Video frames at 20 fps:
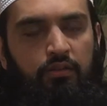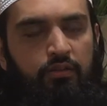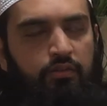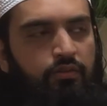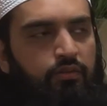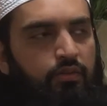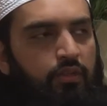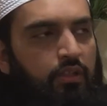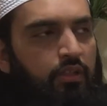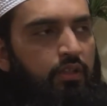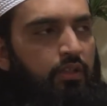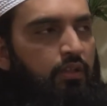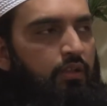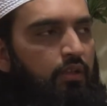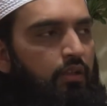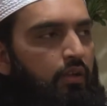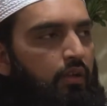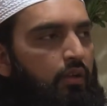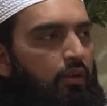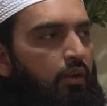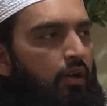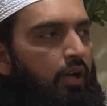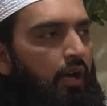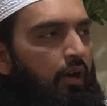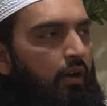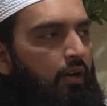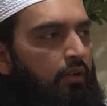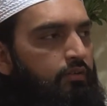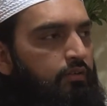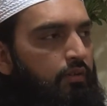she
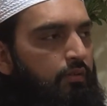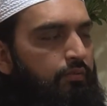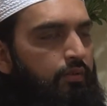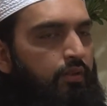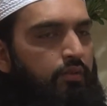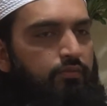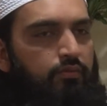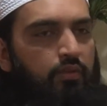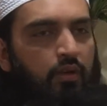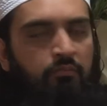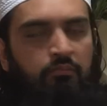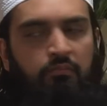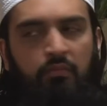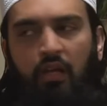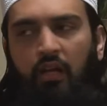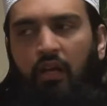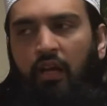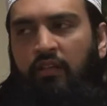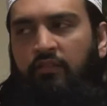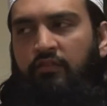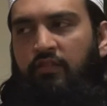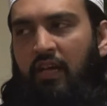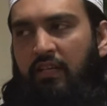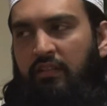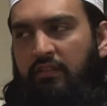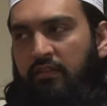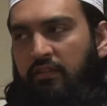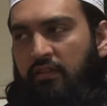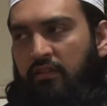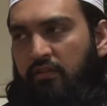uh, suffered from
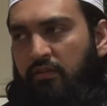insanity.